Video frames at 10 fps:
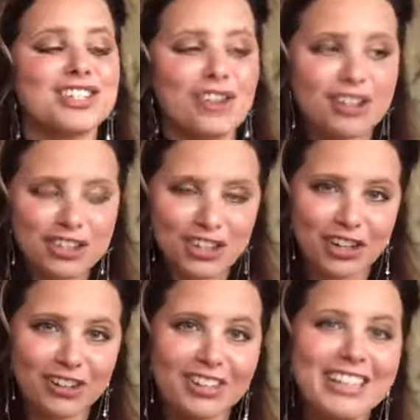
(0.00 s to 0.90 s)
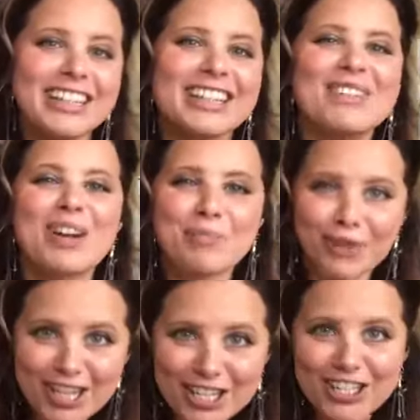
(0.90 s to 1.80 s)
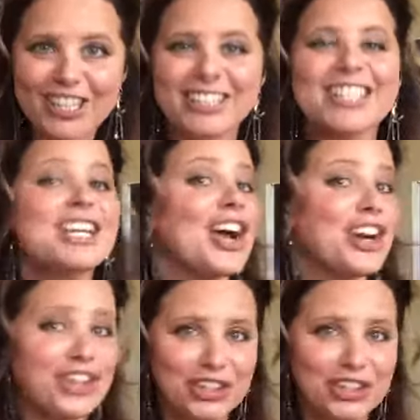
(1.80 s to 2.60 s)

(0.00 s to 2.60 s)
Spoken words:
the structure, the vibration,